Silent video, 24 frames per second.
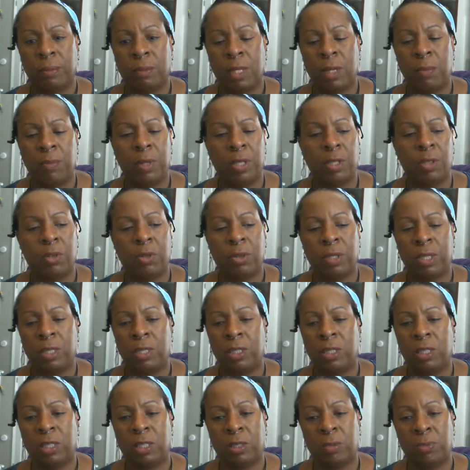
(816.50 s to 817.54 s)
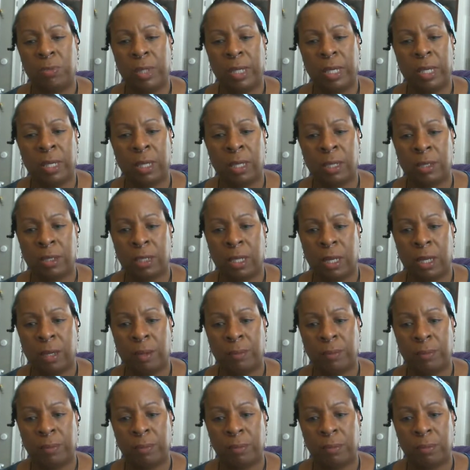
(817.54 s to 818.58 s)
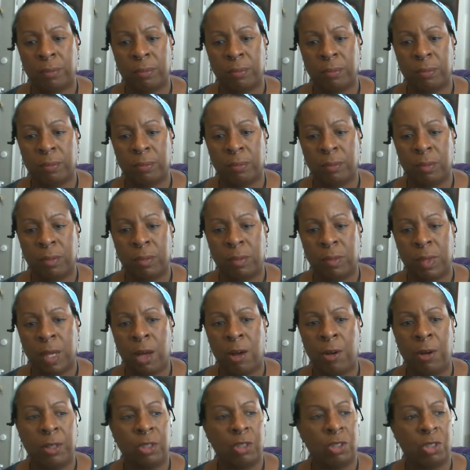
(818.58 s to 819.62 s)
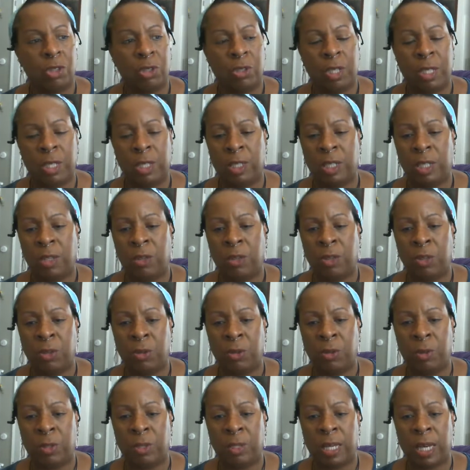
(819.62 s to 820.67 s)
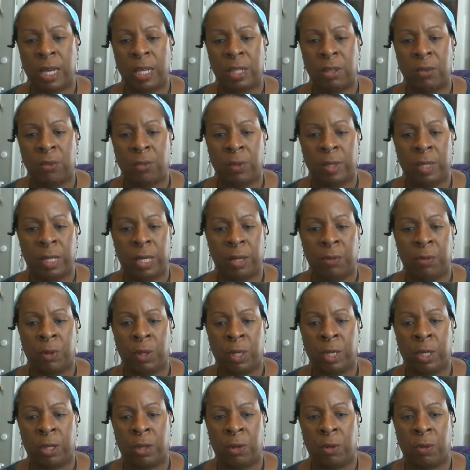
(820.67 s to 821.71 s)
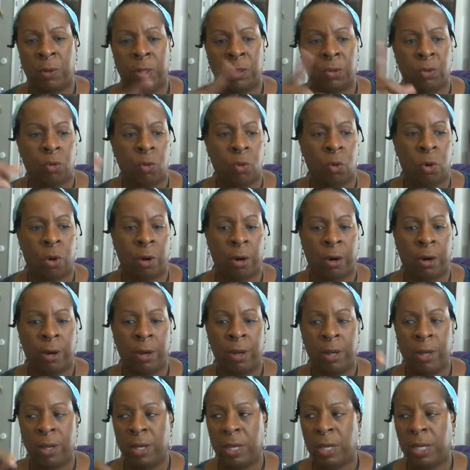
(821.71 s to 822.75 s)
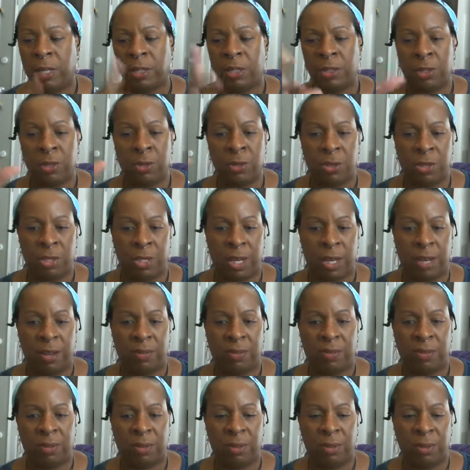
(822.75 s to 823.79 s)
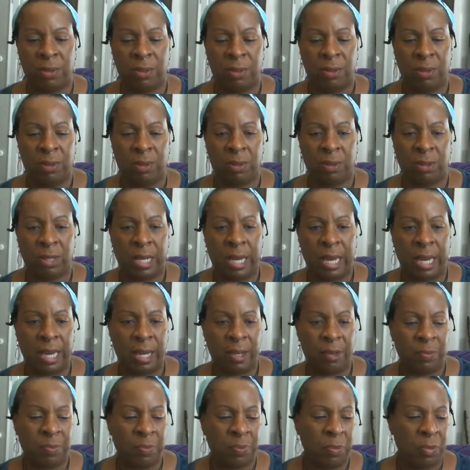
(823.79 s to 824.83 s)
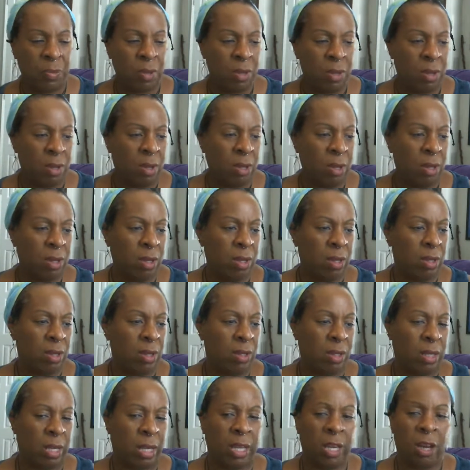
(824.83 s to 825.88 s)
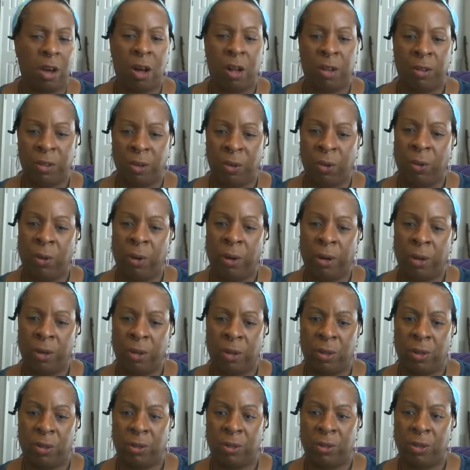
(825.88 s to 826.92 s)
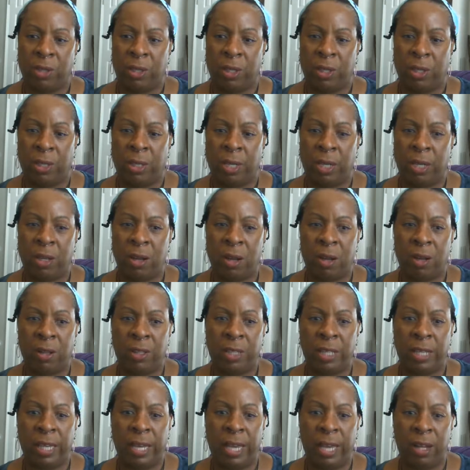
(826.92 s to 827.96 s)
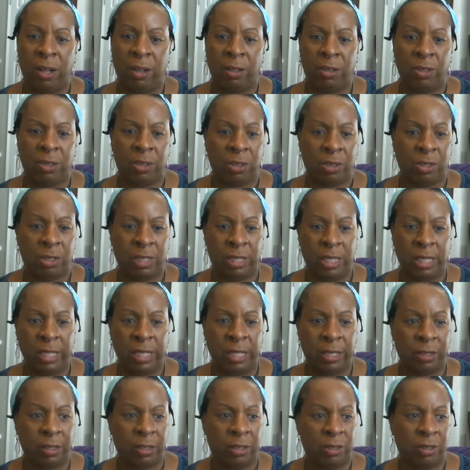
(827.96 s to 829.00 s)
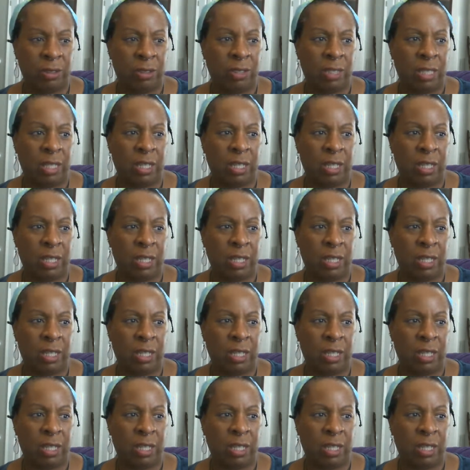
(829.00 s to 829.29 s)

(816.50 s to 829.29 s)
They've been doing this since the beginning of time. How else do you think they knew exactly when they were going to go into war and do stuff? Okay. They called the oracles. They called the elder seers.